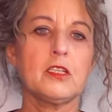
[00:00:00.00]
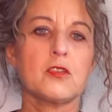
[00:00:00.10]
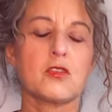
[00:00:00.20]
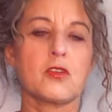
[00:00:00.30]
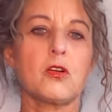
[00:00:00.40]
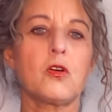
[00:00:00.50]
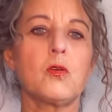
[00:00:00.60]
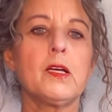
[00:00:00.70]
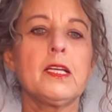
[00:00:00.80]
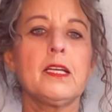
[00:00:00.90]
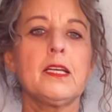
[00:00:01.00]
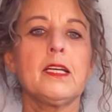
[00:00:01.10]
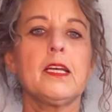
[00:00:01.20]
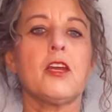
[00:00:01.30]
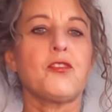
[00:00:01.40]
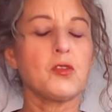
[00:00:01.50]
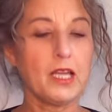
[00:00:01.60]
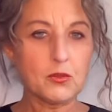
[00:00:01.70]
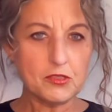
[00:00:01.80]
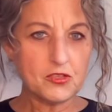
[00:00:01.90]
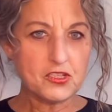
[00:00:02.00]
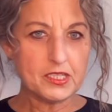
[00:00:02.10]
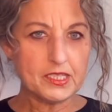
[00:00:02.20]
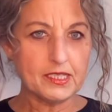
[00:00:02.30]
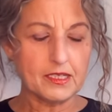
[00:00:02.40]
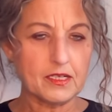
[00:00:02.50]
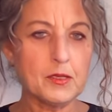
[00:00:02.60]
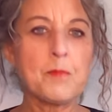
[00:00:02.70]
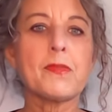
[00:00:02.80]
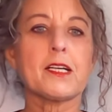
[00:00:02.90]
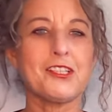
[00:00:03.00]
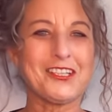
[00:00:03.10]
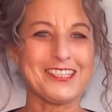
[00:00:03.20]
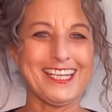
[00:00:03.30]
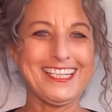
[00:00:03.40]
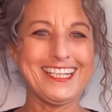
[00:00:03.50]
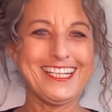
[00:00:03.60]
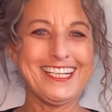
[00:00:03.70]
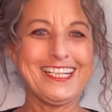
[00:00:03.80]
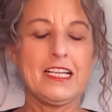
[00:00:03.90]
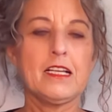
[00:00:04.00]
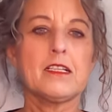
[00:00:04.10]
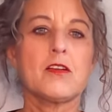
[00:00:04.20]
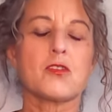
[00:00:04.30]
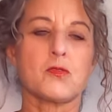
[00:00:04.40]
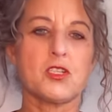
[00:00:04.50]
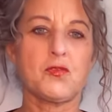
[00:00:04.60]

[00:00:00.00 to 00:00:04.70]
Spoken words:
So if you like what you see here, click like, so this